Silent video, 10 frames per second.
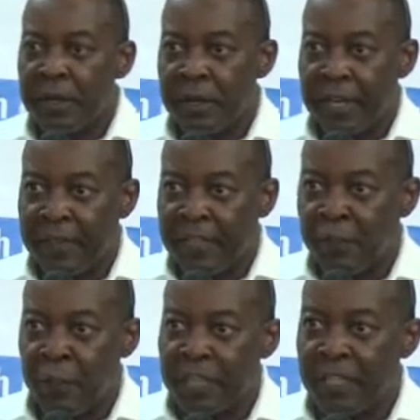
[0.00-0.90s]
like the
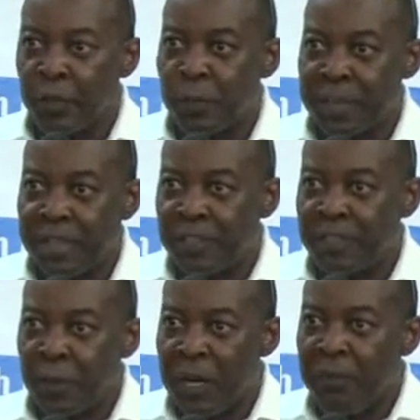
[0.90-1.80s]
insurance
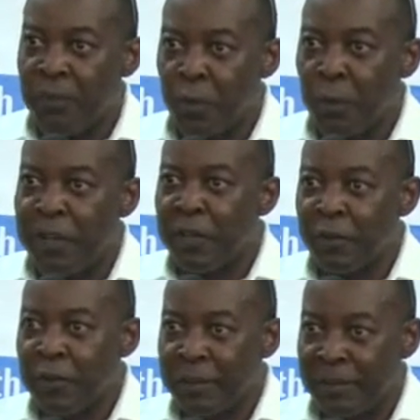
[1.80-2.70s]
operates, you have so many
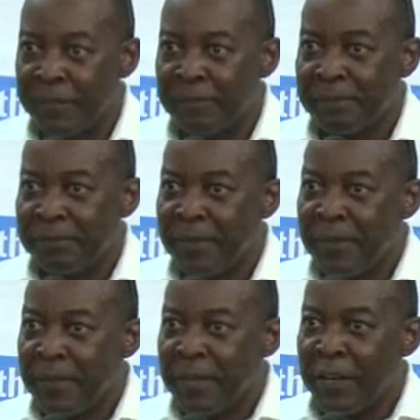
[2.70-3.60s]
of them.
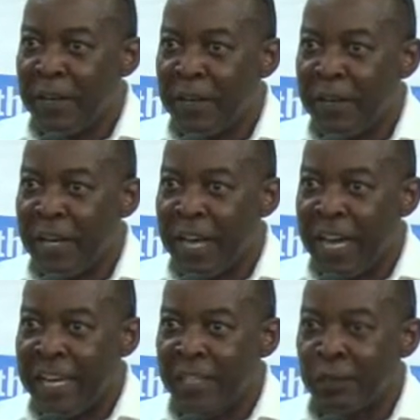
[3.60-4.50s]
Then
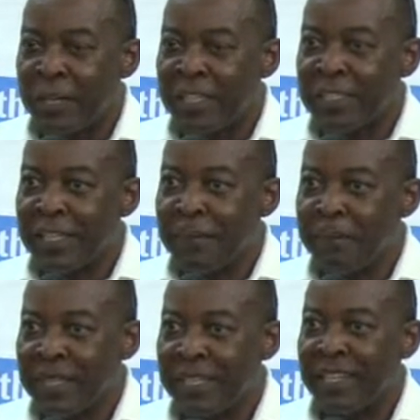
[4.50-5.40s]
an insurance
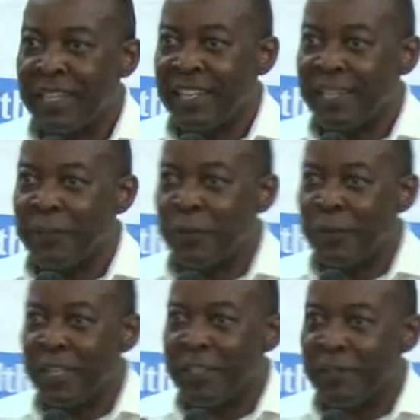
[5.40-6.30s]
company, an
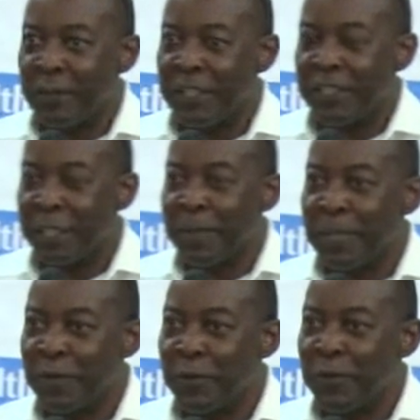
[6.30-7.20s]
individual insurance
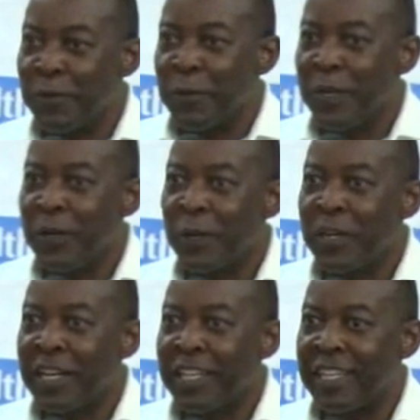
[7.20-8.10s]
company, will
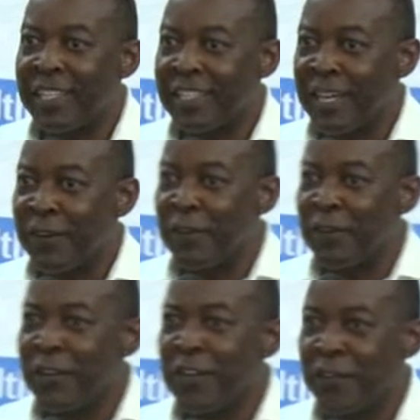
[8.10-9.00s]
only register
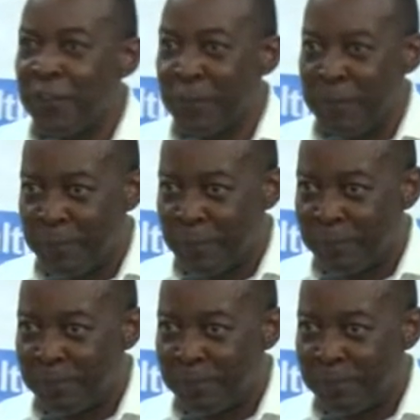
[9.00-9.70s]
very, very few people.